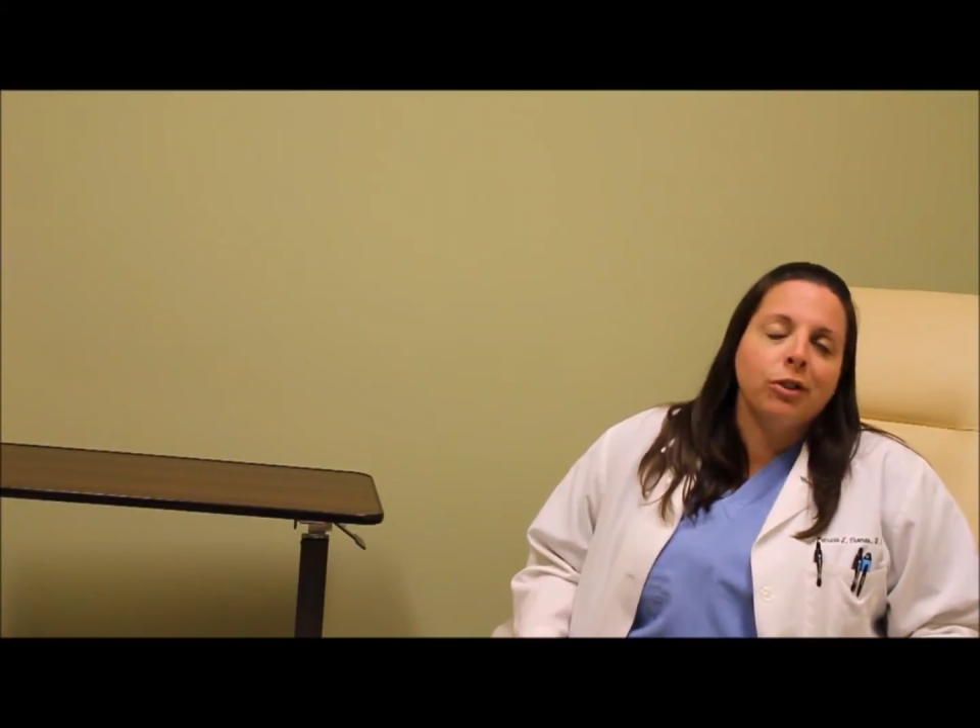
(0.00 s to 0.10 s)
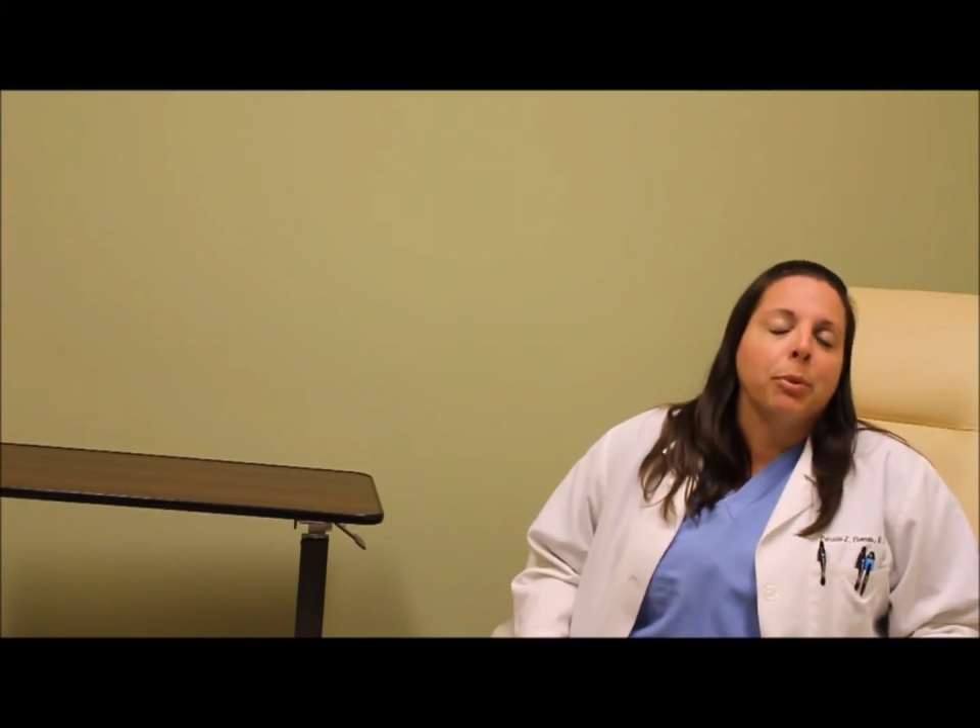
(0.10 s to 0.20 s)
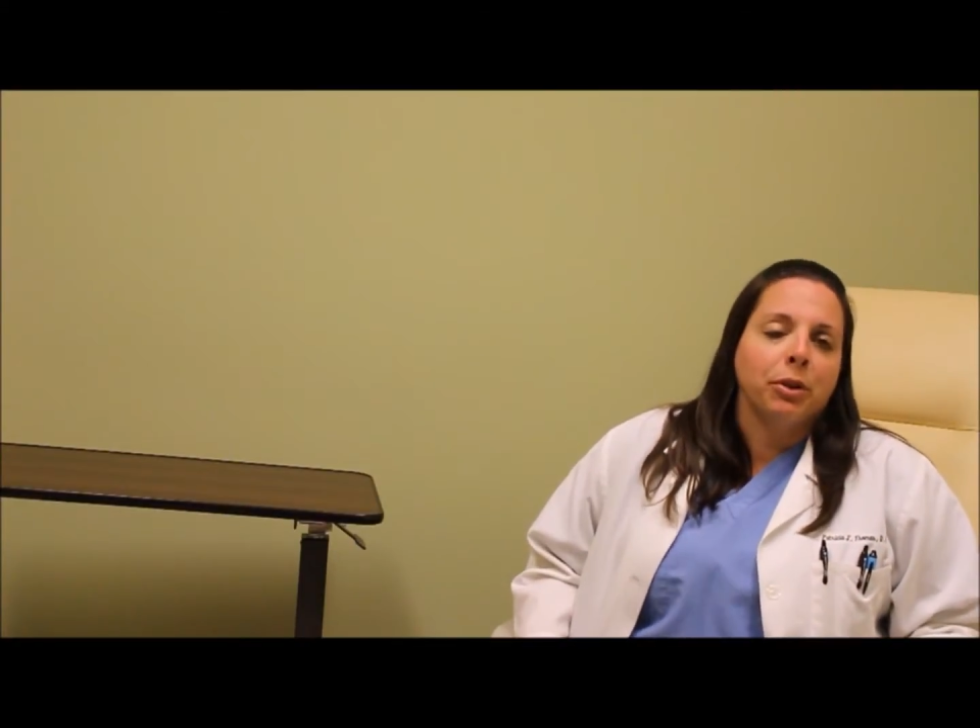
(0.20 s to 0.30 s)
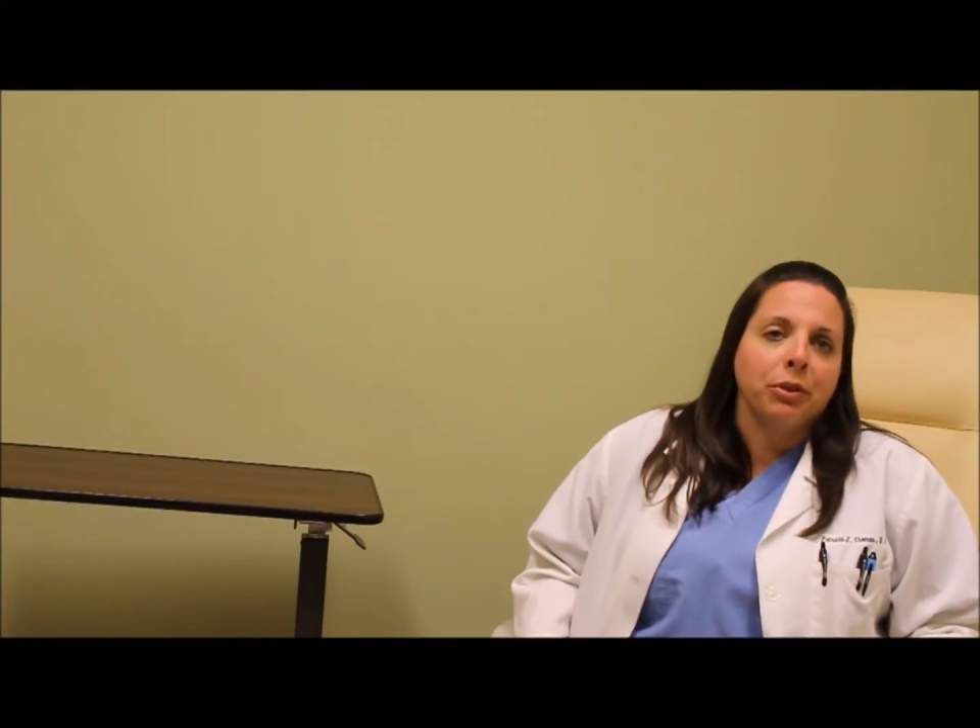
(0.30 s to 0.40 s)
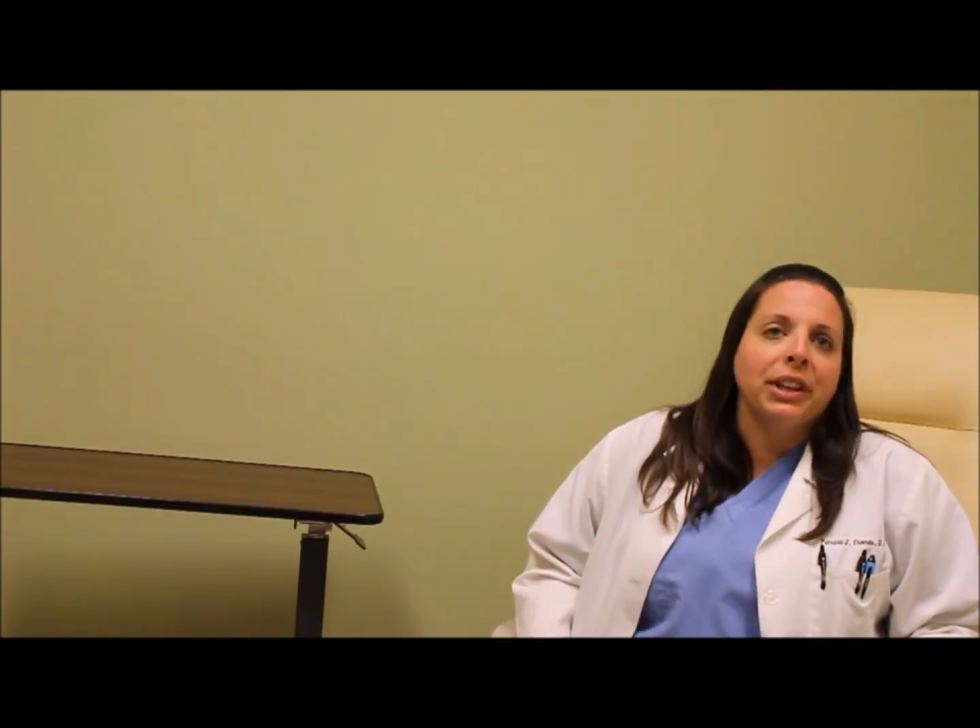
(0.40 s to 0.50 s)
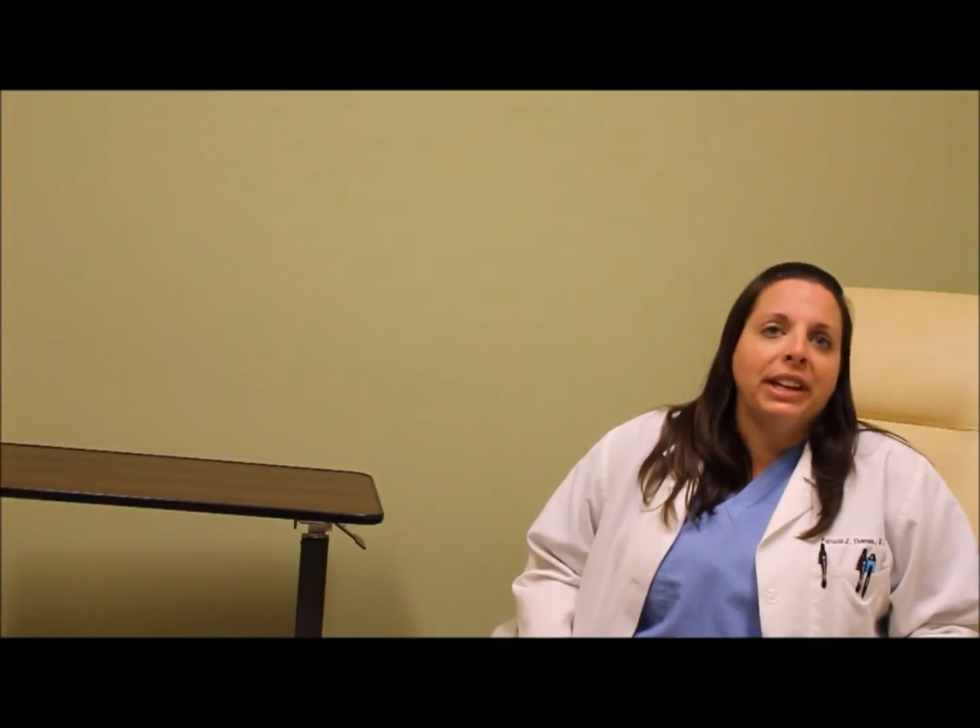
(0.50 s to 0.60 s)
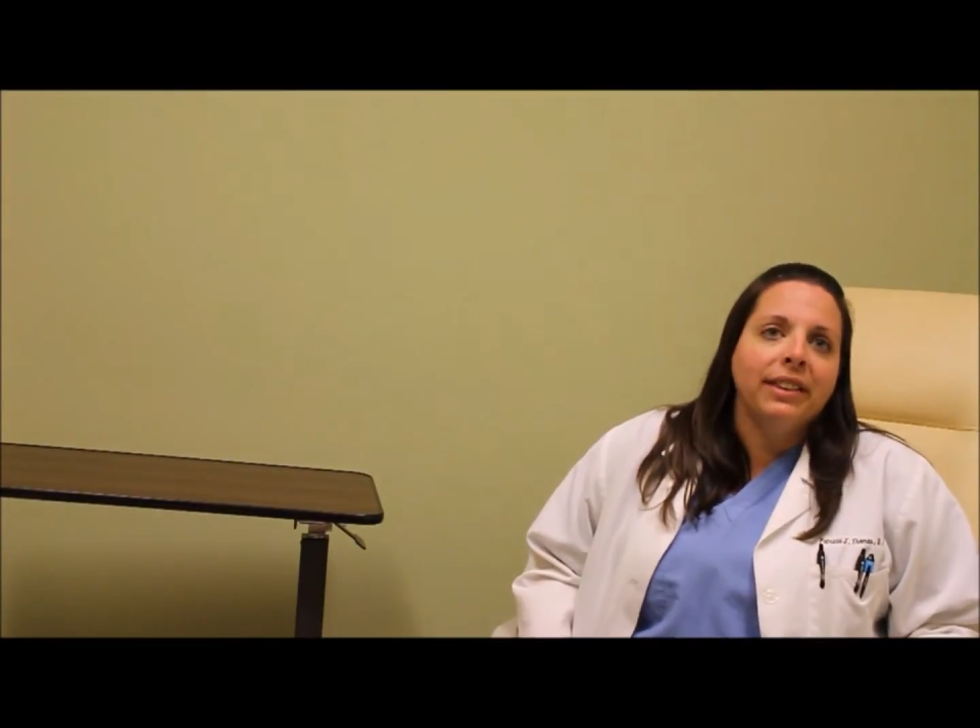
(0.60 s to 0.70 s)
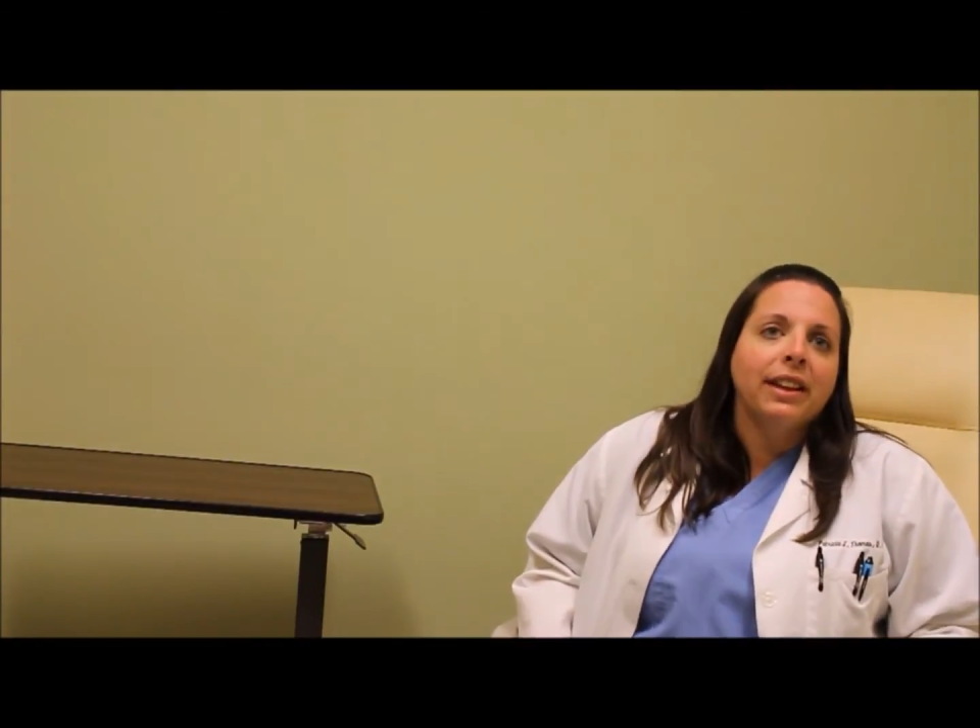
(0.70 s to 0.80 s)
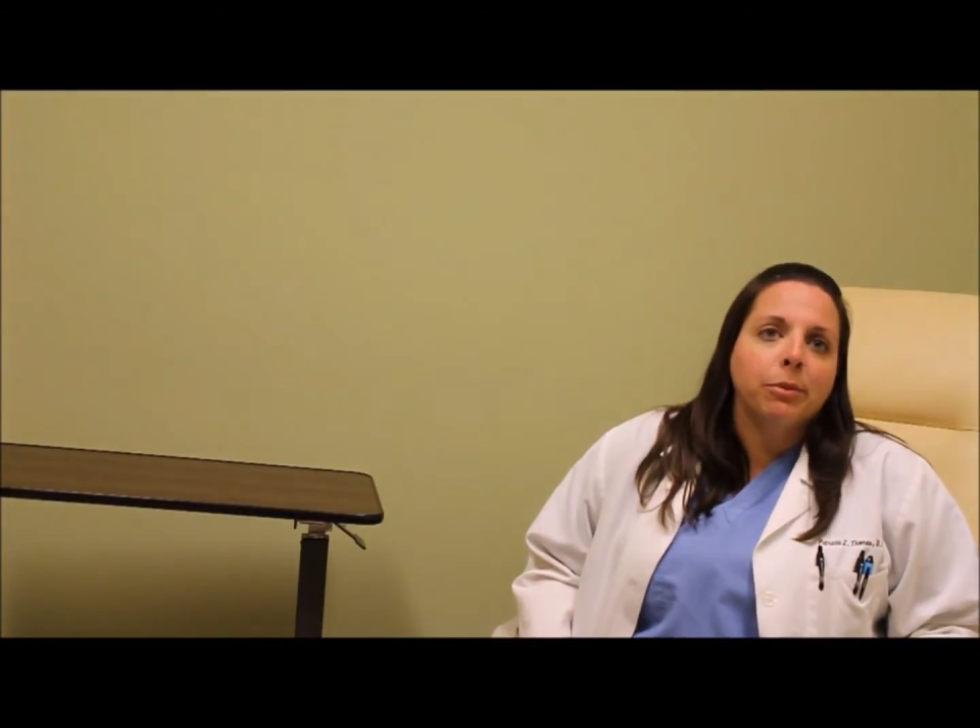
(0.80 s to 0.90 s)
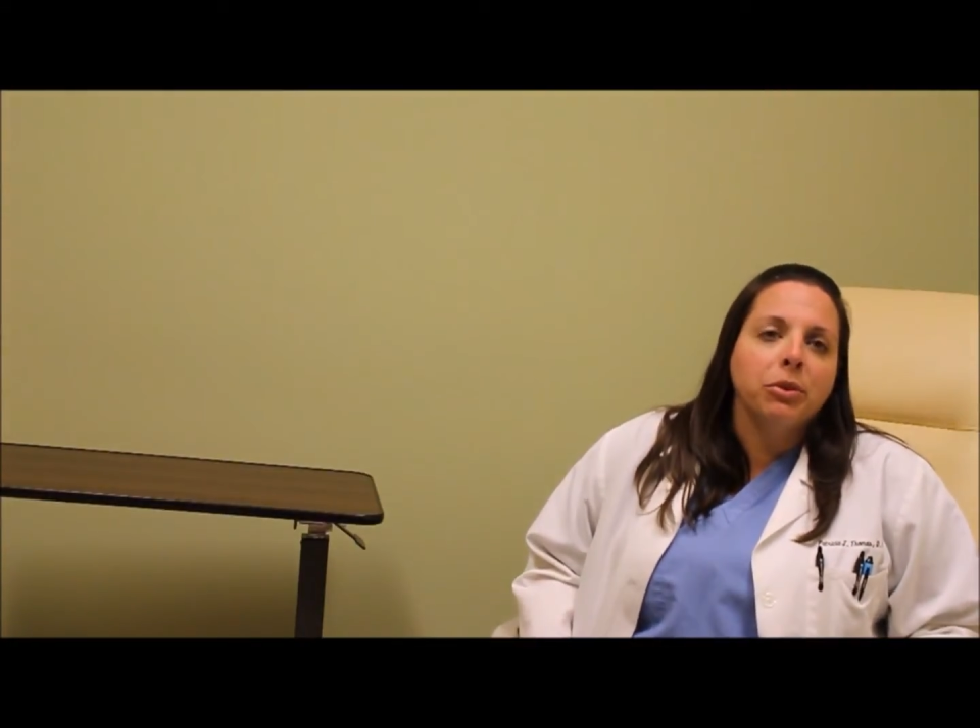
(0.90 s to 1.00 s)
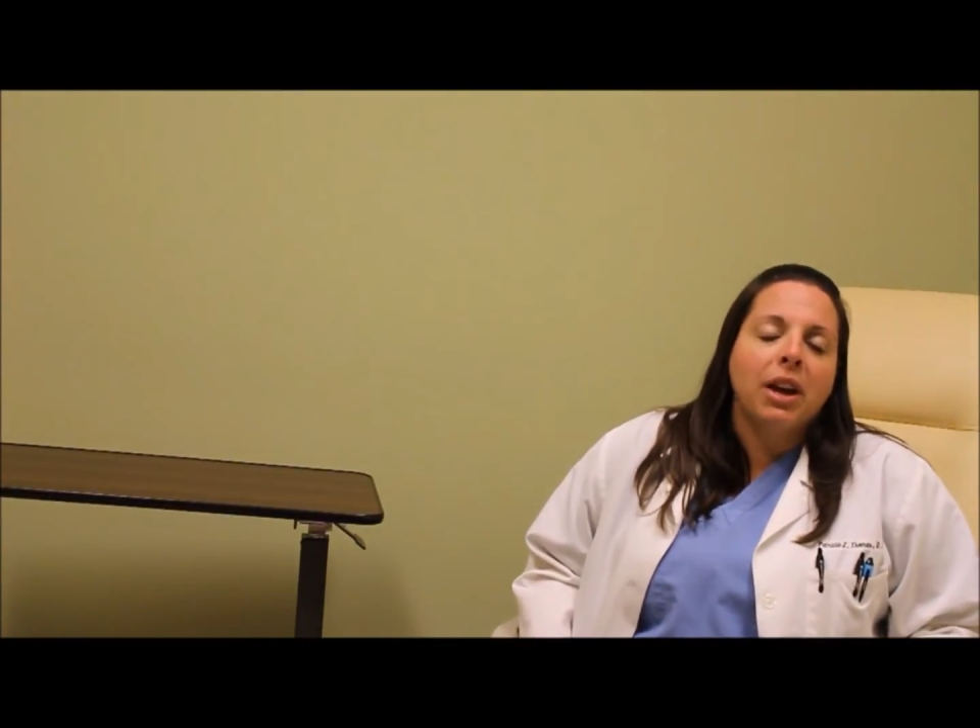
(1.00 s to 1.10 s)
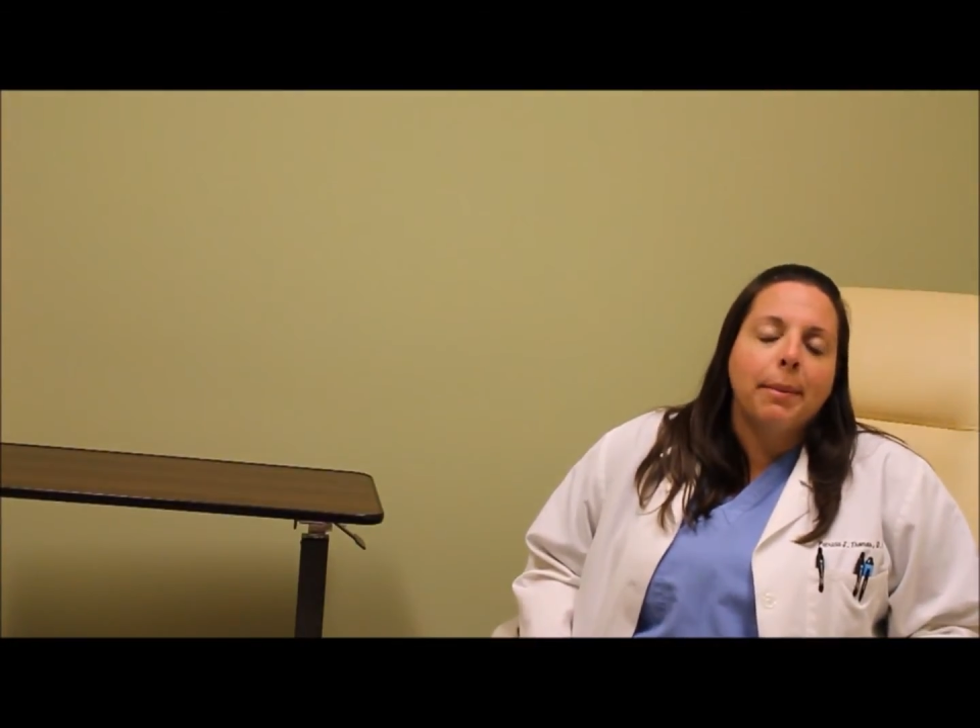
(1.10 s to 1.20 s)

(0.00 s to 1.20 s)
sports related. That's most